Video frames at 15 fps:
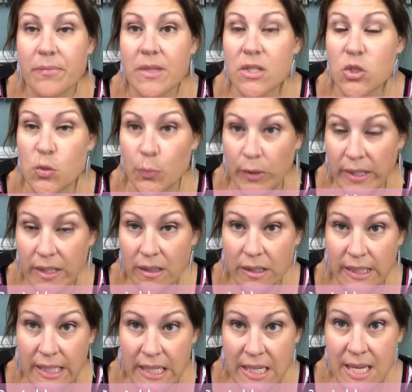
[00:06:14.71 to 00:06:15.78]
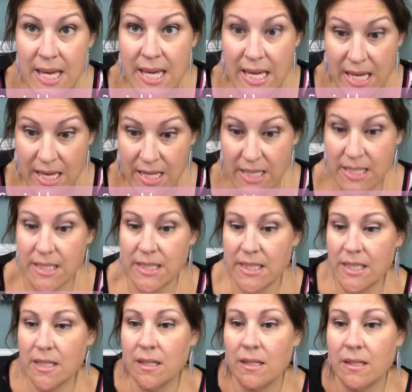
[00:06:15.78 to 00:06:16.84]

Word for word: sprinkling is